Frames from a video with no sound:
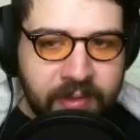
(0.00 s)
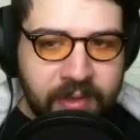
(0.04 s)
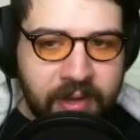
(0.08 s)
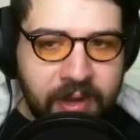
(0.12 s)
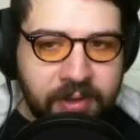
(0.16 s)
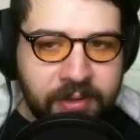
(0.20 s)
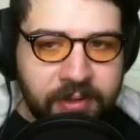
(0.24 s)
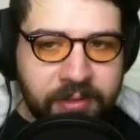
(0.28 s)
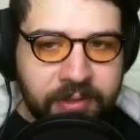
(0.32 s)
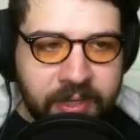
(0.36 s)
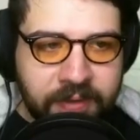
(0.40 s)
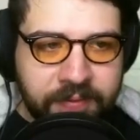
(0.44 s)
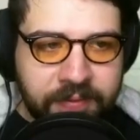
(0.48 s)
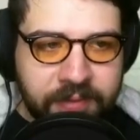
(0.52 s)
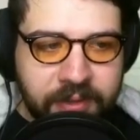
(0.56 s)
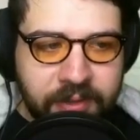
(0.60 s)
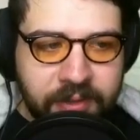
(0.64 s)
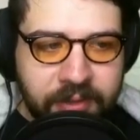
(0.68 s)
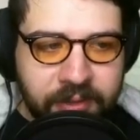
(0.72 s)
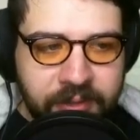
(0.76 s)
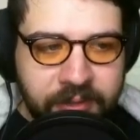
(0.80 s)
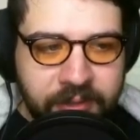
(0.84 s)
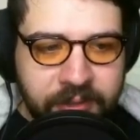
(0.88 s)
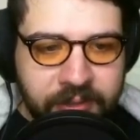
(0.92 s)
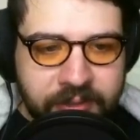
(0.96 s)
I really have to go
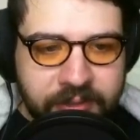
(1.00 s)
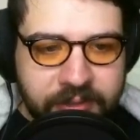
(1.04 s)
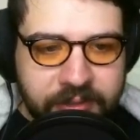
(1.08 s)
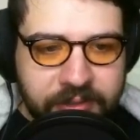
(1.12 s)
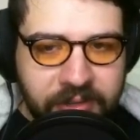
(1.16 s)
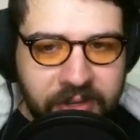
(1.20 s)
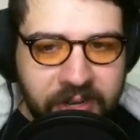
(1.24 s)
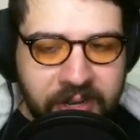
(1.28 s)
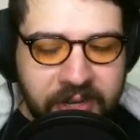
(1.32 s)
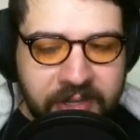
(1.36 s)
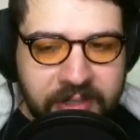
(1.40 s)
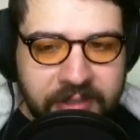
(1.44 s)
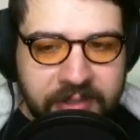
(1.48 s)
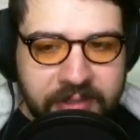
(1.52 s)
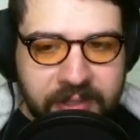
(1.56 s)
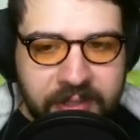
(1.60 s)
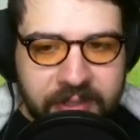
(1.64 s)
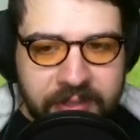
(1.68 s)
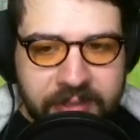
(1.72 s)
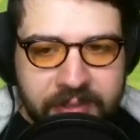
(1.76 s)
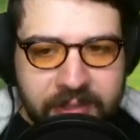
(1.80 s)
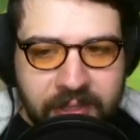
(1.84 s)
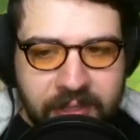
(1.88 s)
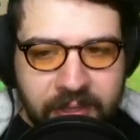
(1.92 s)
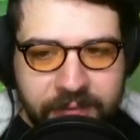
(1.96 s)
to Nook's Cranny to sell
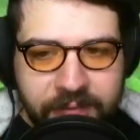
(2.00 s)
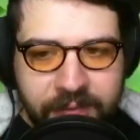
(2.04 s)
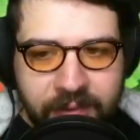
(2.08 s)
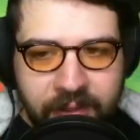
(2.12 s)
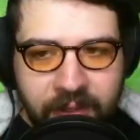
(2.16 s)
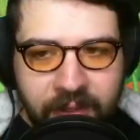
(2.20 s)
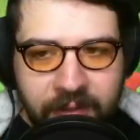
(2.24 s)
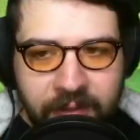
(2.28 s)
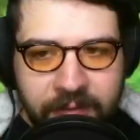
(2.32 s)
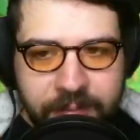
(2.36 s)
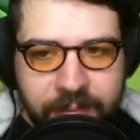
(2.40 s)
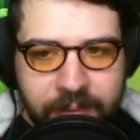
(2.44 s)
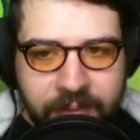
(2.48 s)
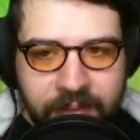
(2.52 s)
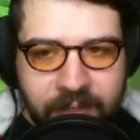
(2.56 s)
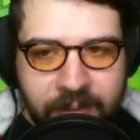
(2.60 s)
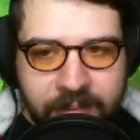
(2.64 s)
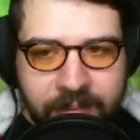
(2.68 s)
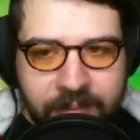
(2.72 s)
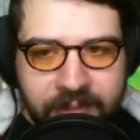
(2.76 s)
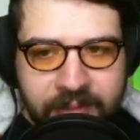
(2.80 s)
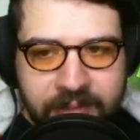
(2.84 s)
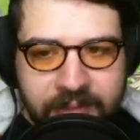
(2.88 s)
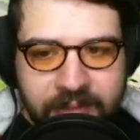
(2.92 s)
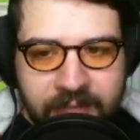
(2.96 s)
stuff off, but let
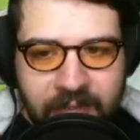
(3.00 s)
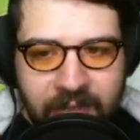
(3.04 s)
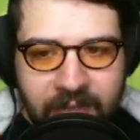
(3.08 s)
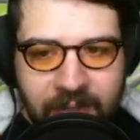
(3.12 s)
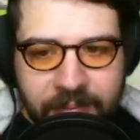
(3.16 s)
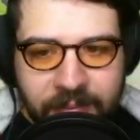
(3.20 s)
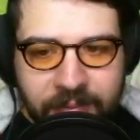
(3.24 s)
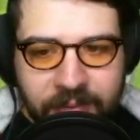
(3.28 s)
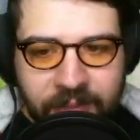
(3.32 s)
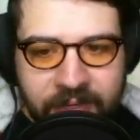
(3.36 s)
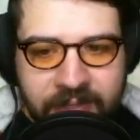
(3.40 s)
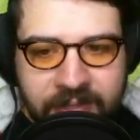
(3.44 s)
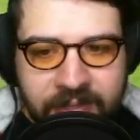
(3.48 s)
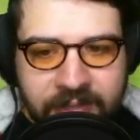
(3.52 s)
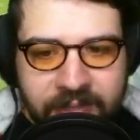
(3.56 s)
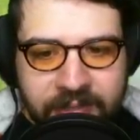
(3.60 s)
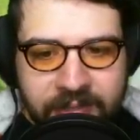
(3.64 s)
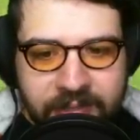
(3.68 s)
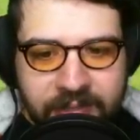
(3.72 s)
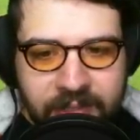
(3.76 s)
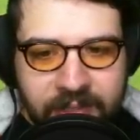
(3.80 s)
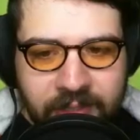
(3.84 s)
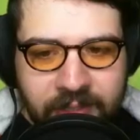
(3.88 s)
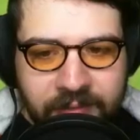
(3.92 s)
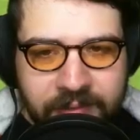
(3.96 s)
me stop at resident
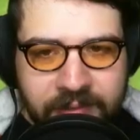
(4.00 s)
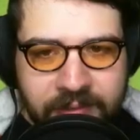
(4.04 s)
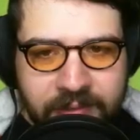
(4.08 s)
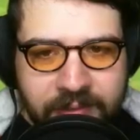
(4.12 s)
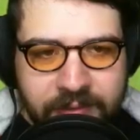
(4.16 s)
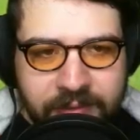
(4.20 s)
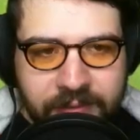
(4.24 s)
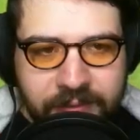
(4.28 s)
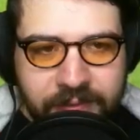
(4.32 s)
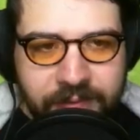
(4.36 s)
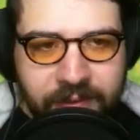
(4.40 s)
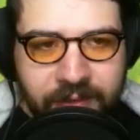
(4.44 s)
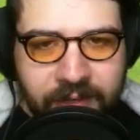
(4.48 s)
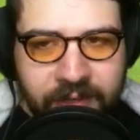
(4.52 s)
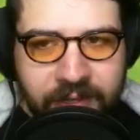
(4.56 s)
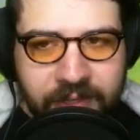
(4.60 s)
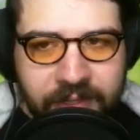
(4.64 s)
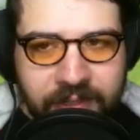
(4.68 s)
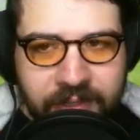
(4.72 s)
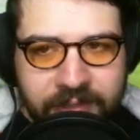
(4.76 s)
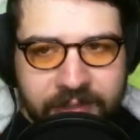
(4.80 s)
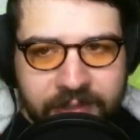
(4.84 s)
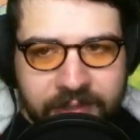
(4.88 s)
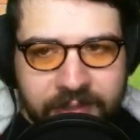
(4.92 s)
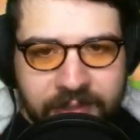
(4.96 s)
services
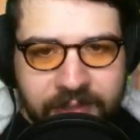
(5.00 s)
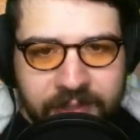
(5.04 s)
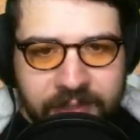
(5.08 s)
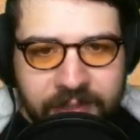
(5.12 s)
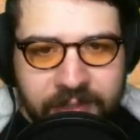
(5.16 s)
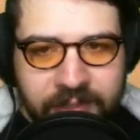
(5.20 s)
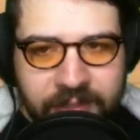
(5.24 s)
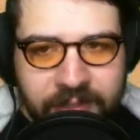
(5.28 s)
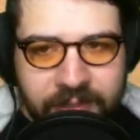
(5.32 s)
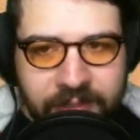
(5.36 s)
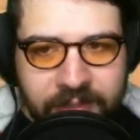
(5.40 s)
first.